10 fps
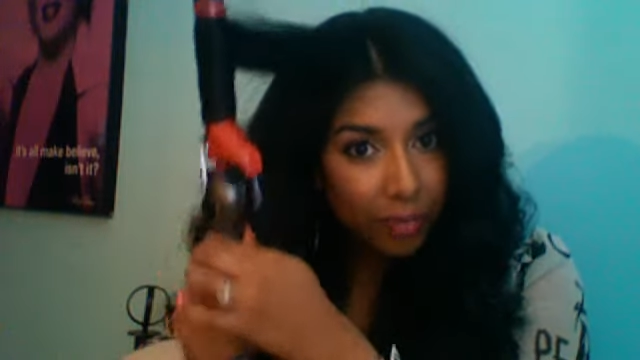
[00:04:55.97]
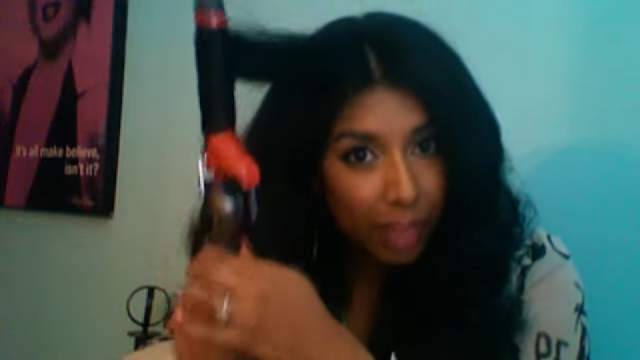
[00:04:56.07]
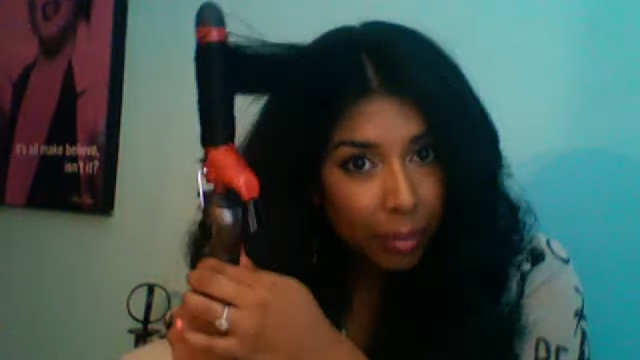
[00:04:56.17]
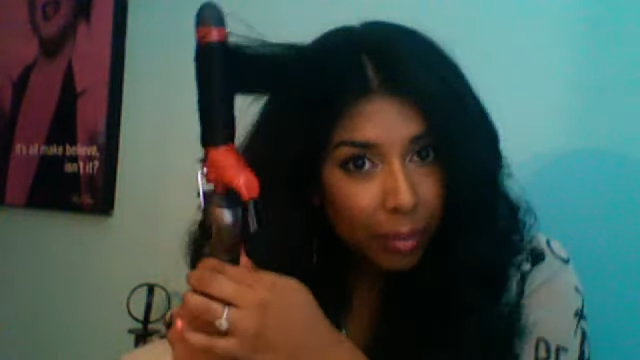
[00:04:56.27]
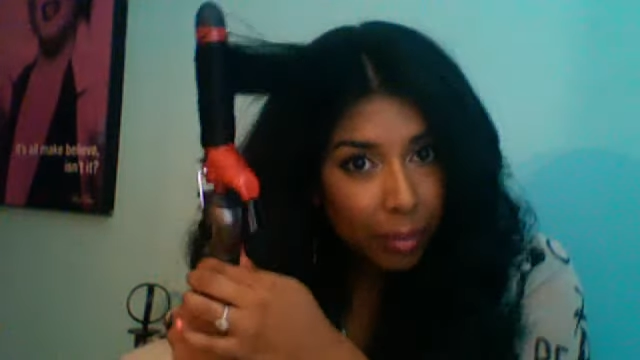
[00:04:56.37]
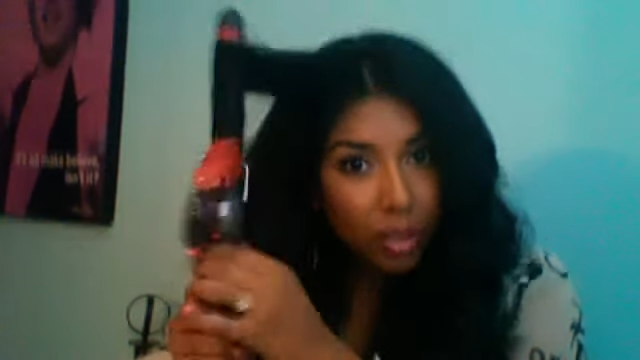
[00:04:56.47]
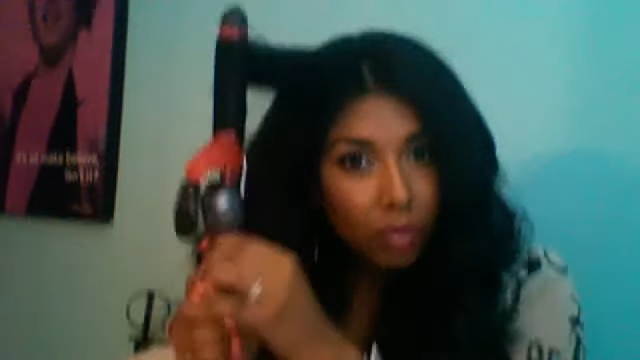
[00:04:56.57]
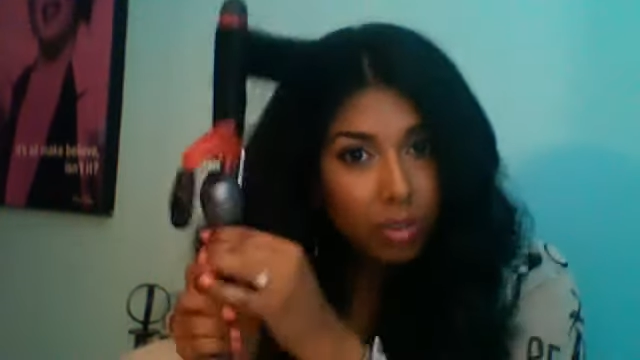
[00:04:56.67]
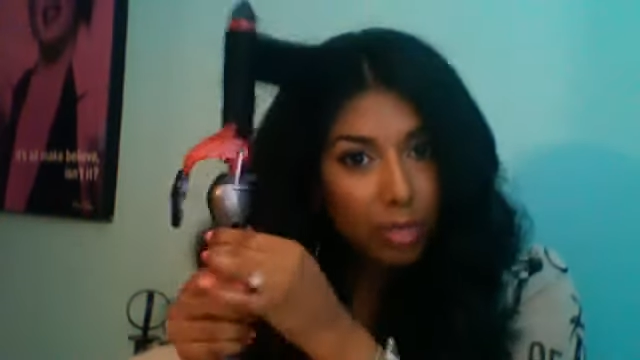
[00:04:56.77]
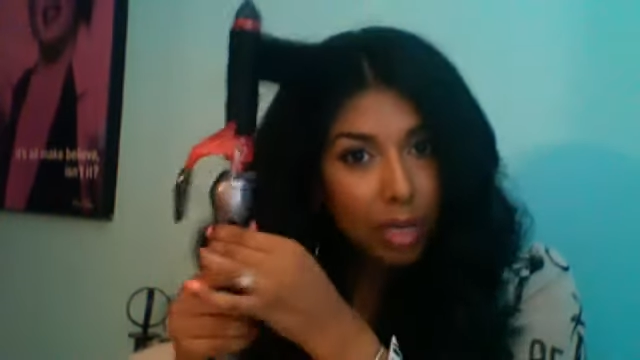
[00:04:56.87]
Because I
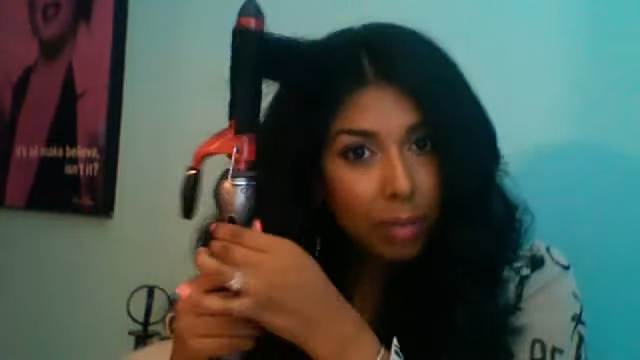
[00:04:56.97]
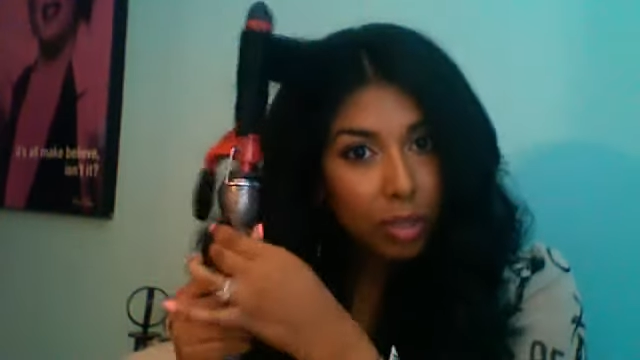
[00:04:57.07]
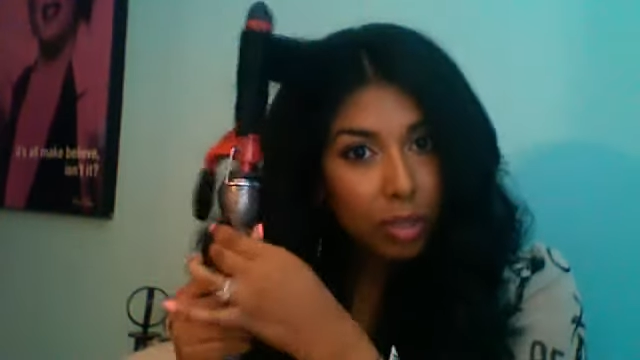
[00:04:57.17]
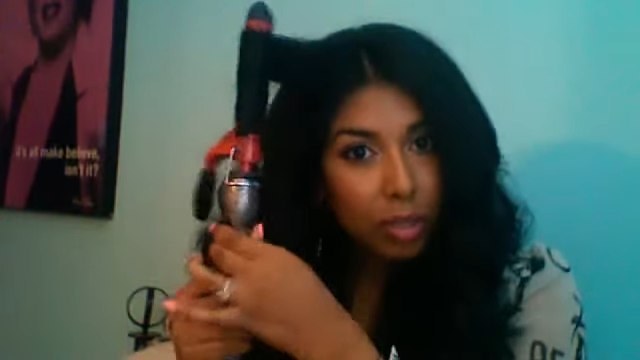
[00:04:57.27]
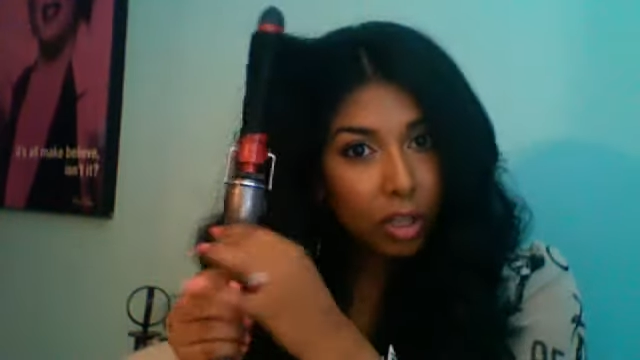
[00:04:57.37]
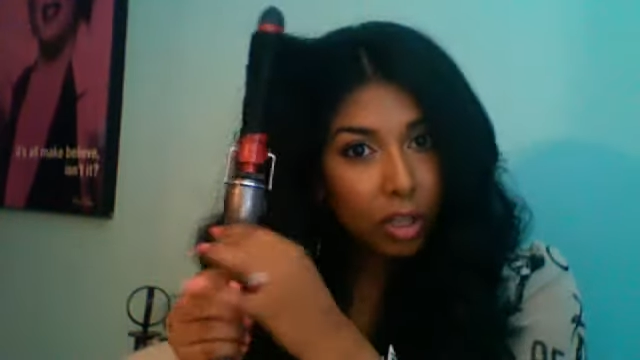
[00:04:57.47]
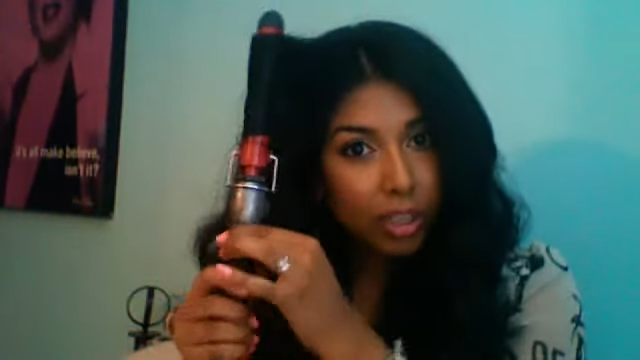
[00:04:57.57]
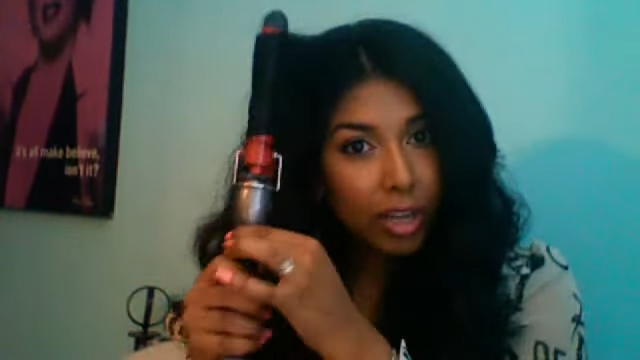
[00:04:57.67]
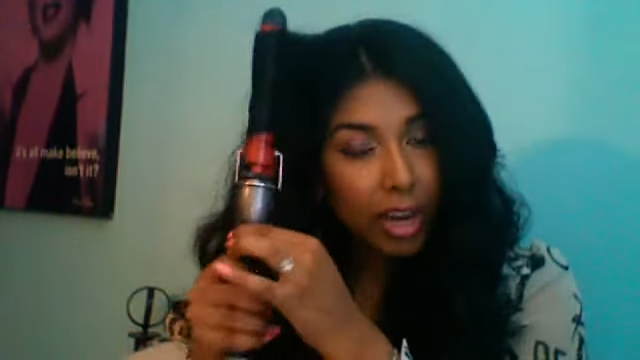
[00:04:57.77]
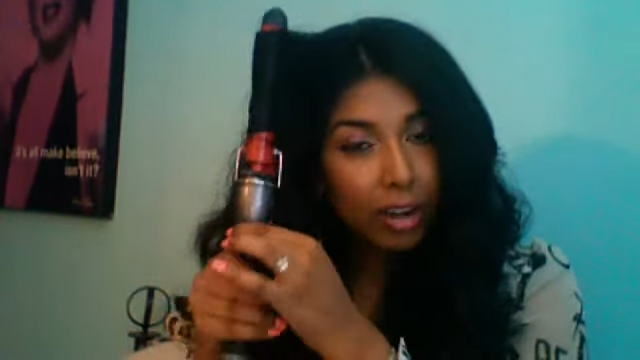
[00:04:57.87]
know sometimes you're curling
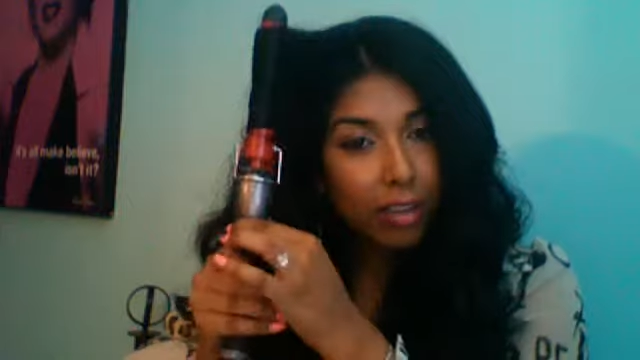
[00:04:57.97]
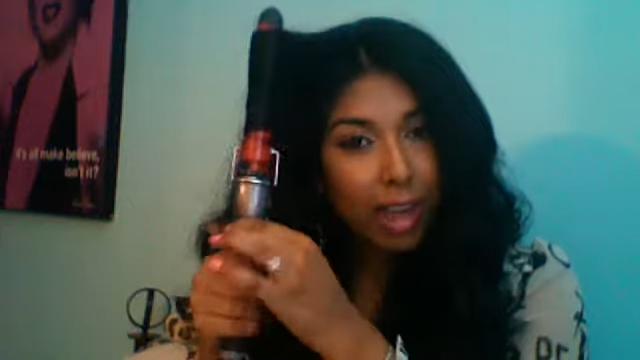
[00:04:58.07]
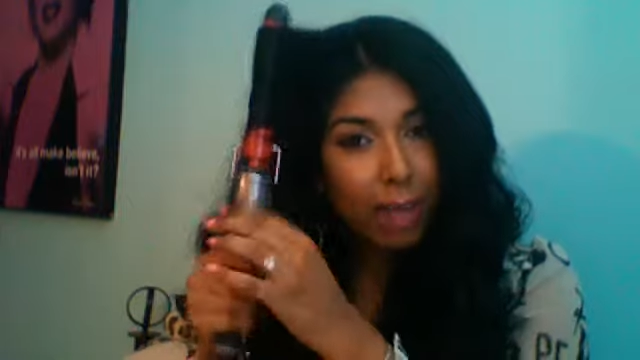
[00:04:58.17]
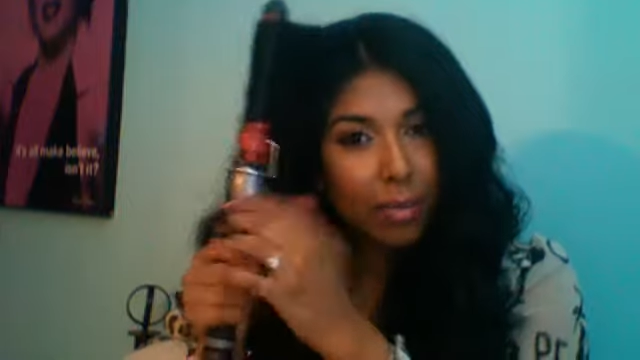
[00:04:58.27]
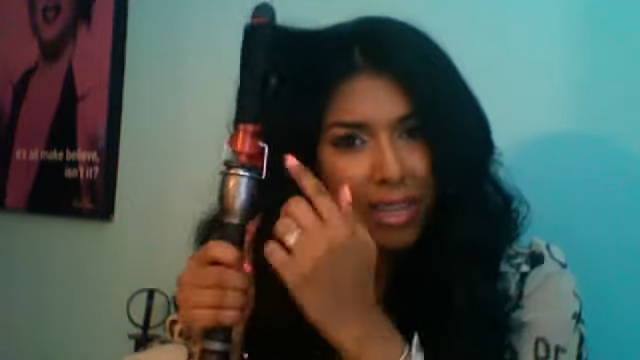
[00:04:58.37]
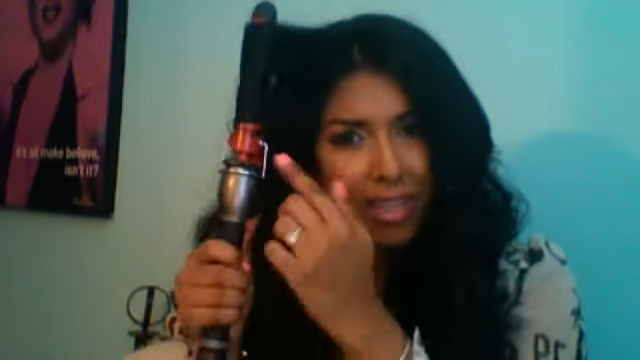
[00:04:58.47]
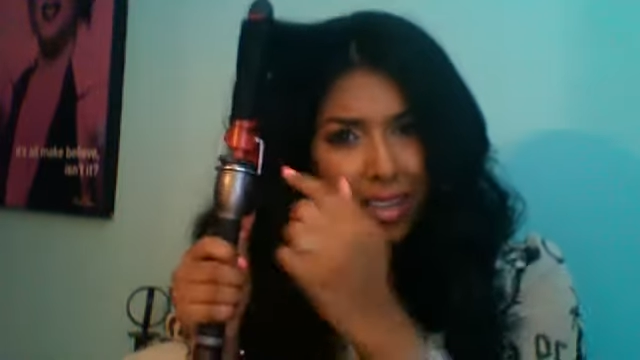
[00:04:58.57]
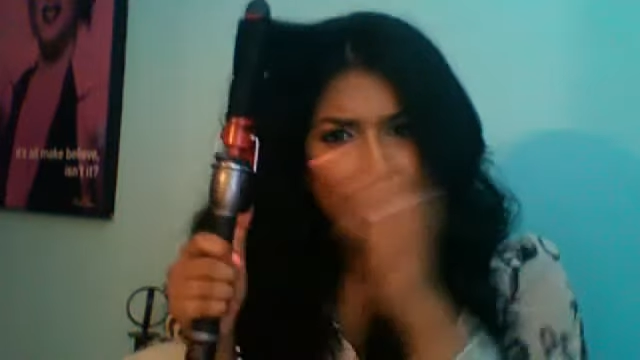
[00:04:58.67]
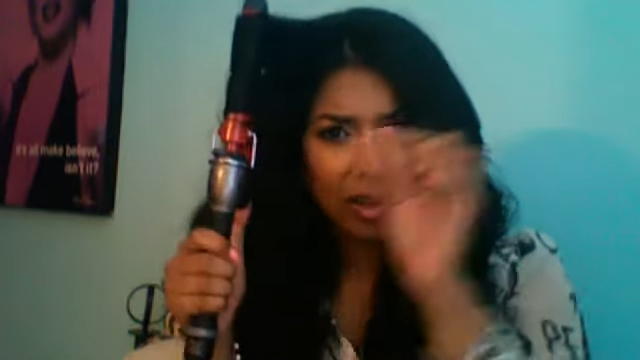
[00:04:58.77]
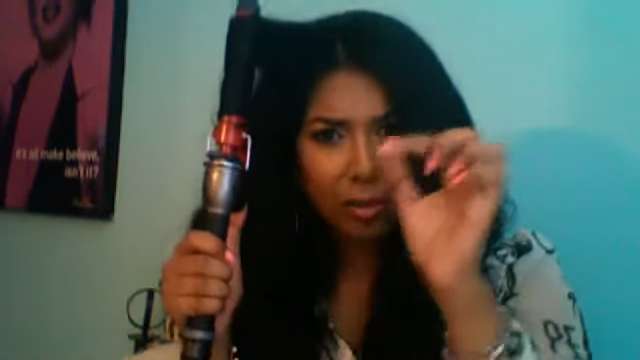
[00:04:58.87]
your hair and that piece
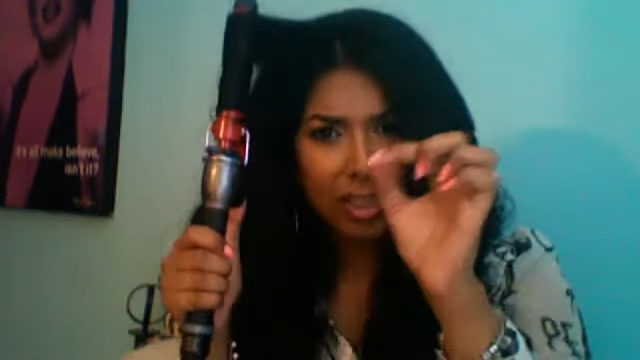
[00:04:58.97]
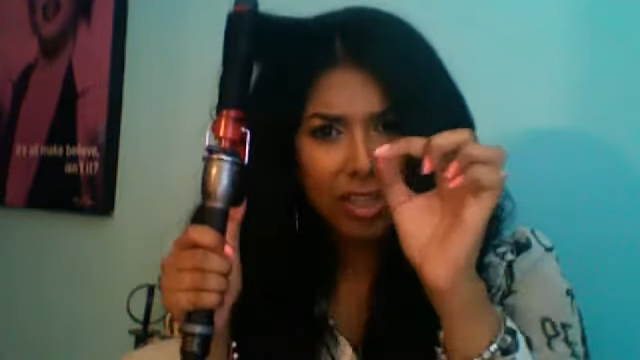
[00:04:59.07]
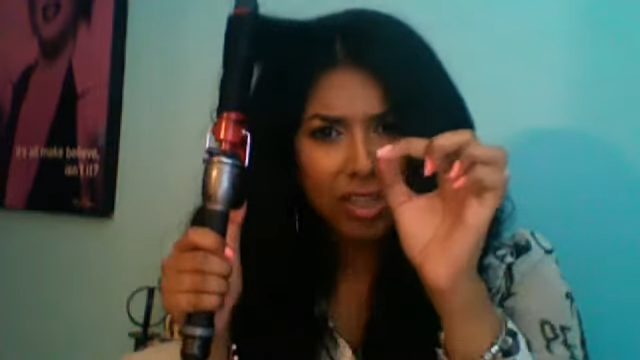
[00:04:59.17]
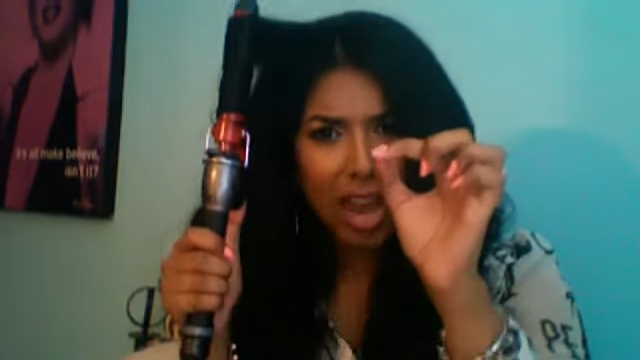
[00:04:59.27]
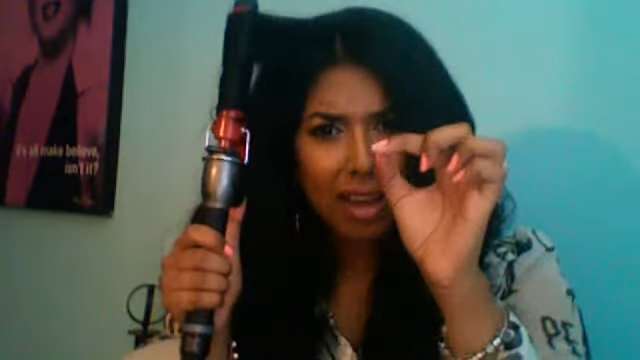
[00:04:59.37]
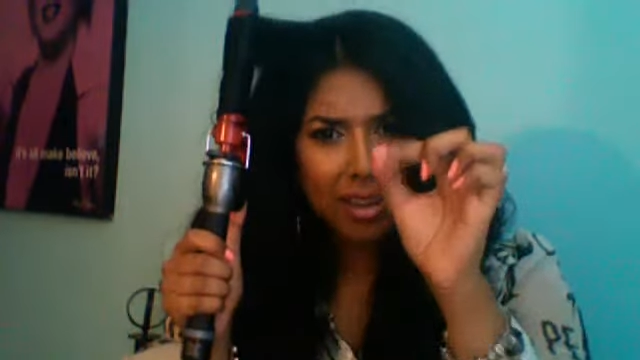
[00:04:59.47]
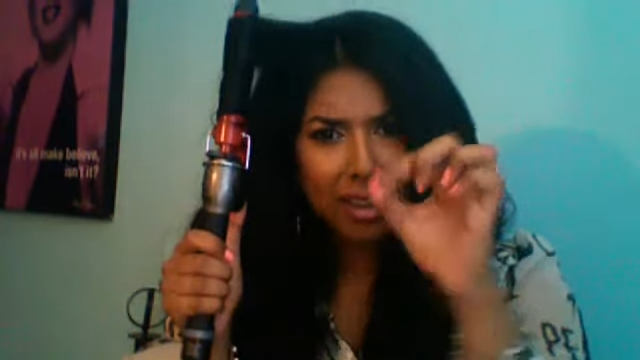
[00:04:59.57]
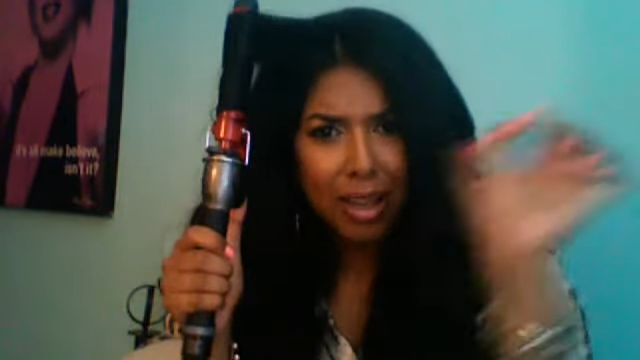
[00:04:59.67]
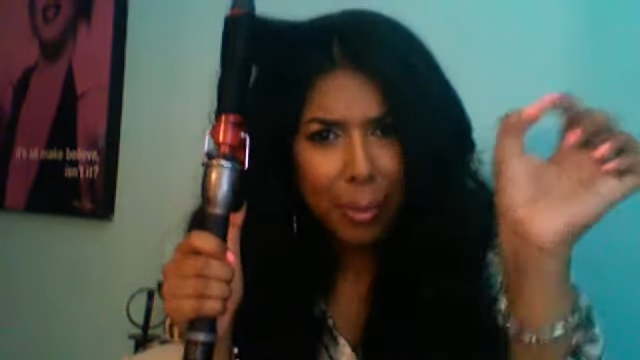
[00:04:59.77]
has like a really jagged